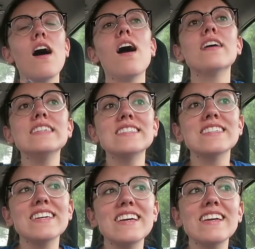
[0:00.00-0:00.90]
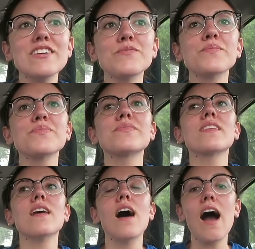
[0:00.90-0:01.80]
honestly,
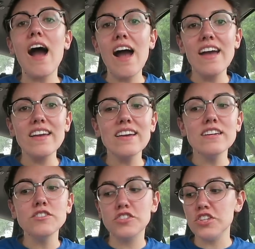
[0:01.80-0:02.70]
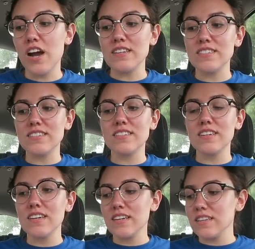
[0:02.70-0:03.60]
I
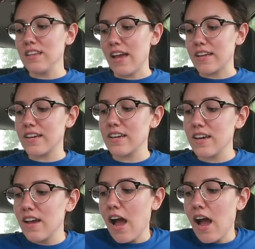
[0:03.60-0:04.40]
just like,